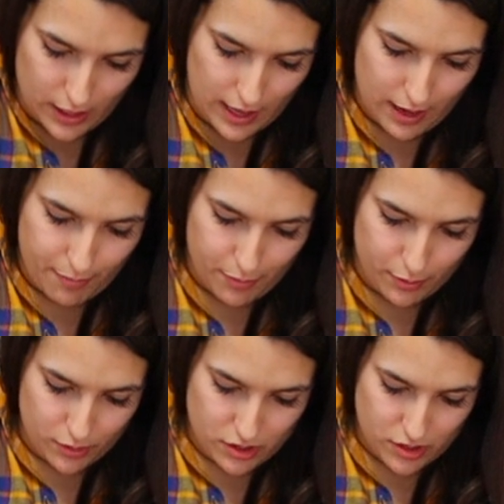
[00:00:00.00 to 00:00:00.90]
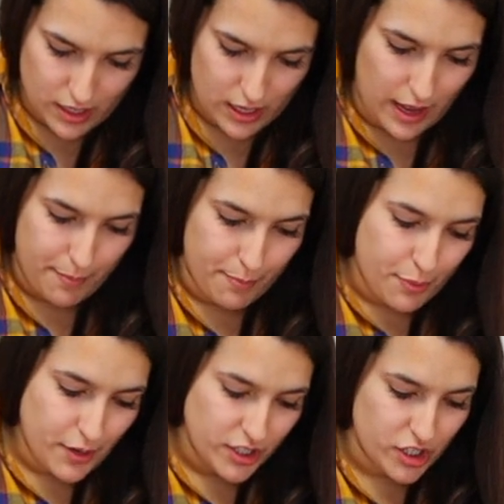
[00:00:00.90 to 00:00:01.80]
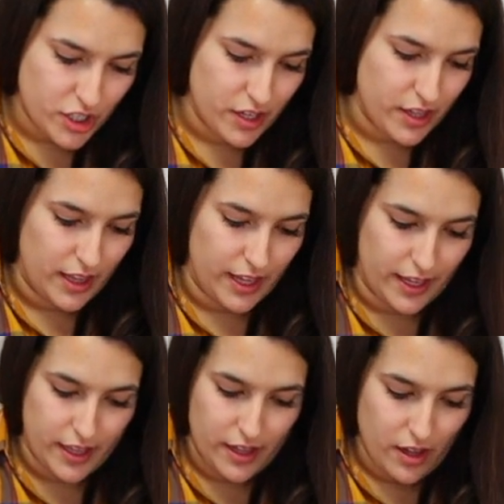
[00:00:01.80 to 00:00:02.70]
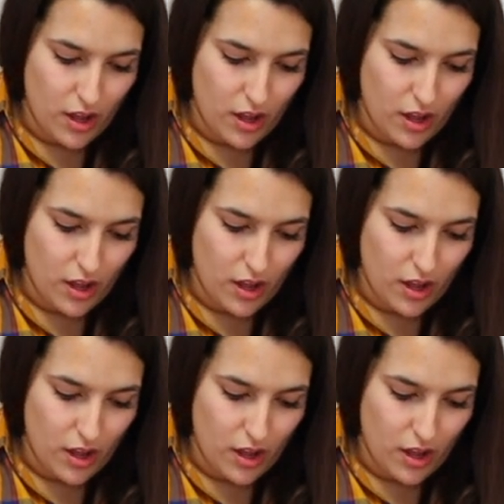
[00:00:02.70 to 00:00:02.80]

Apples. I'm pretty sure that like